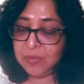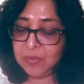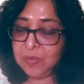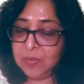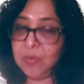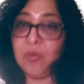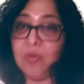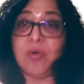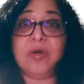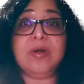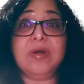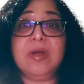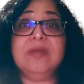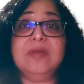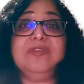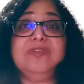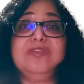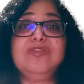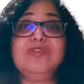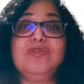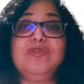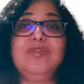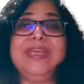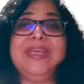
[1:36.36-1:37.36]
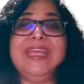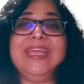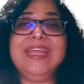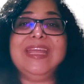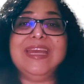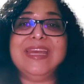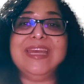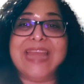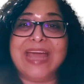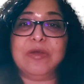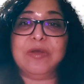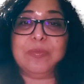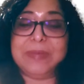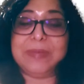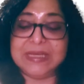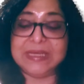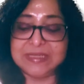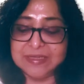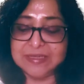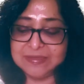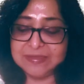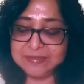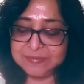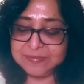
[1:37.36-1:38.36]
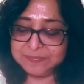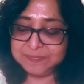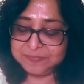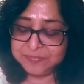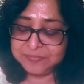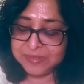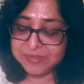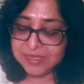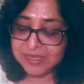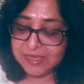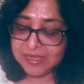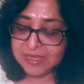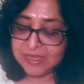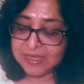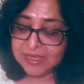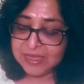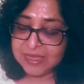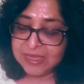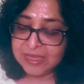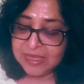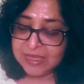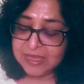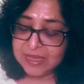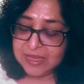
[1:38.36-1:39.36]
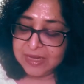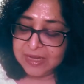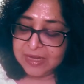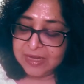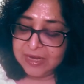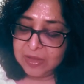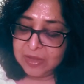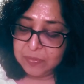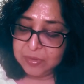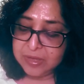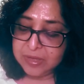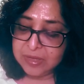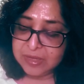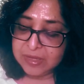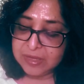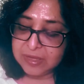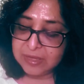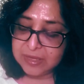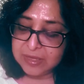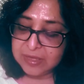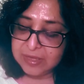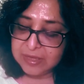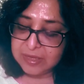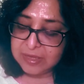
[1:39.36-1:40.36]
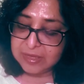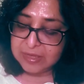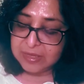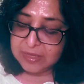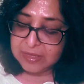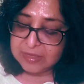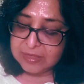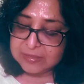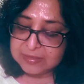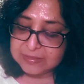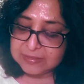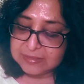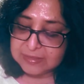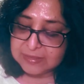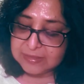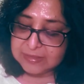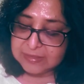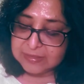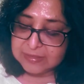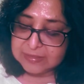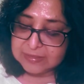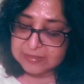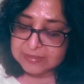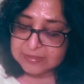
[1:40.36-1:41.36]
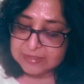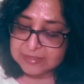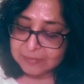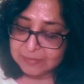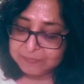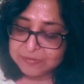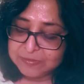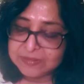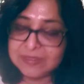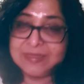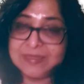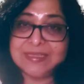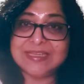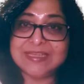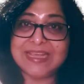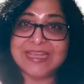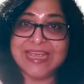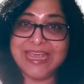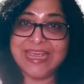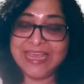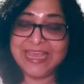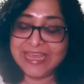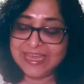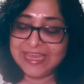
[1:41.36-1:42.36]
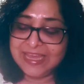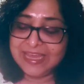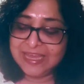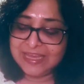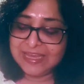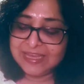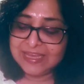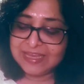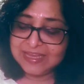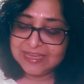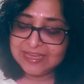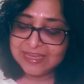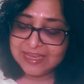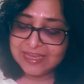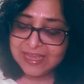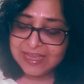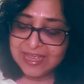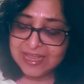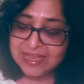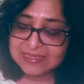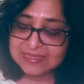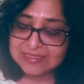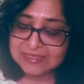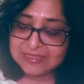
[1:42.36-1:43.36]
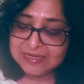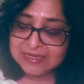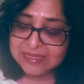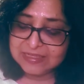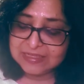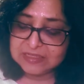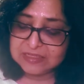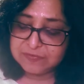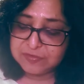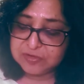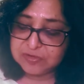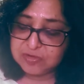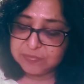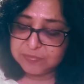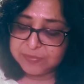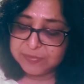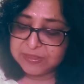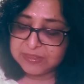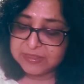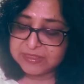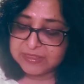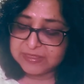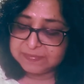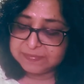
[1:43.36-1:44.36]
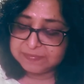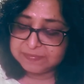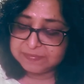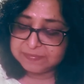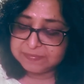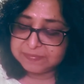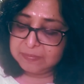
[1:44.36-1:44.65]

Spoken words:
or 3 nanometers. Now, substance A has the least filtrability.